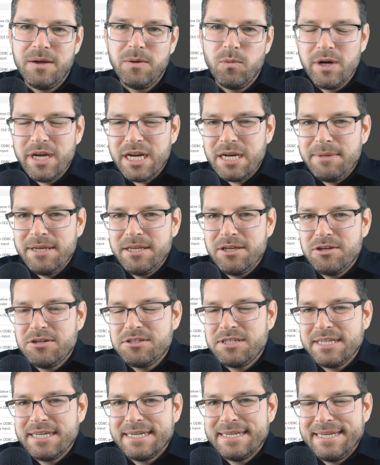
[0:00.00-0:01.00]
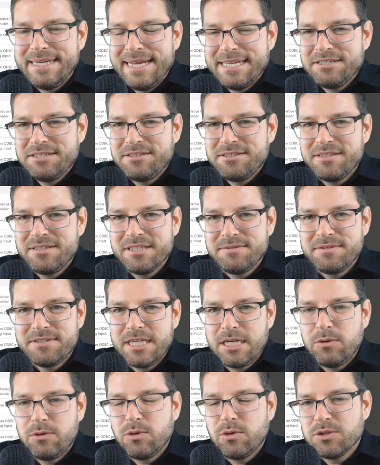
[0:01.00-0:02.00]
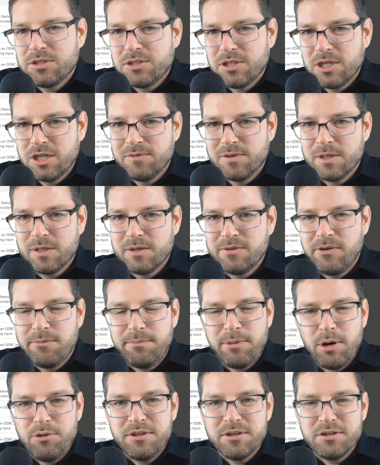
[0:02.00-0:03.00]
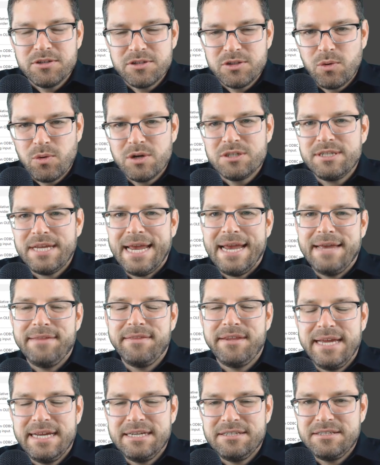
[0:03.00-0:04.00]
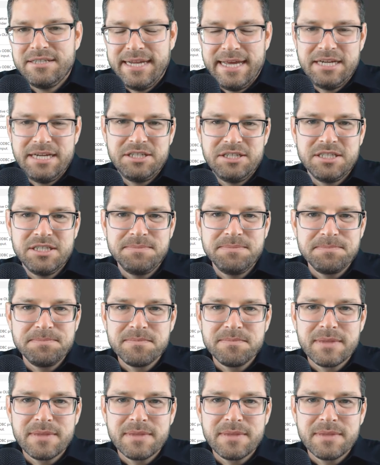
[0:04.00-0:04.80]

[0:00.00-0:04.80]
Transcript: we're going to be using an instance of SQL Server for both the source and the destination.